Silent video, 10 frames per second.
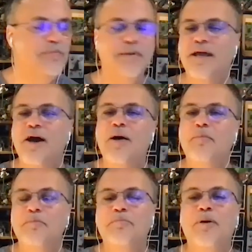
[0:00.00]

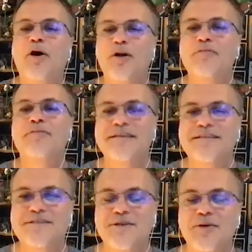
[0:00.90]
become part of
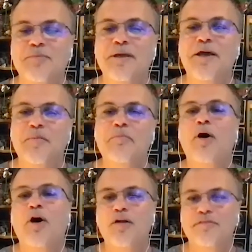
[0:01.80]
this you know become
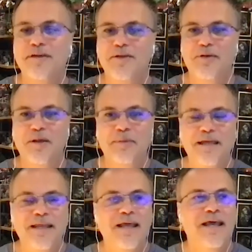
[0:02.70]
part of it you know what i mean